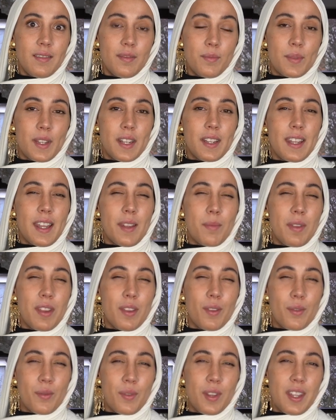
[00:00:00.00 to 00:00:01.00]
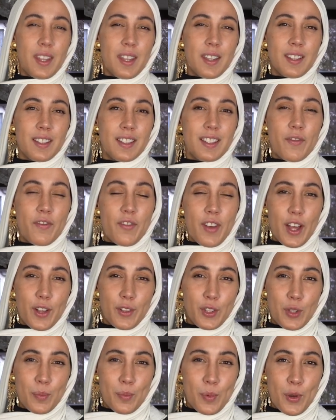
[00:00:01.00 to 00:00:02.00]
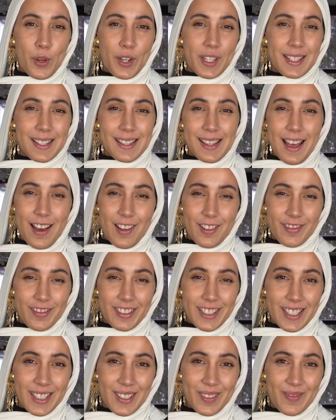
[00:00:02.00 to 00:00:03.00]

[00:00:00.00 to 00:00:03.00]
but it gave me 3 value points out of it.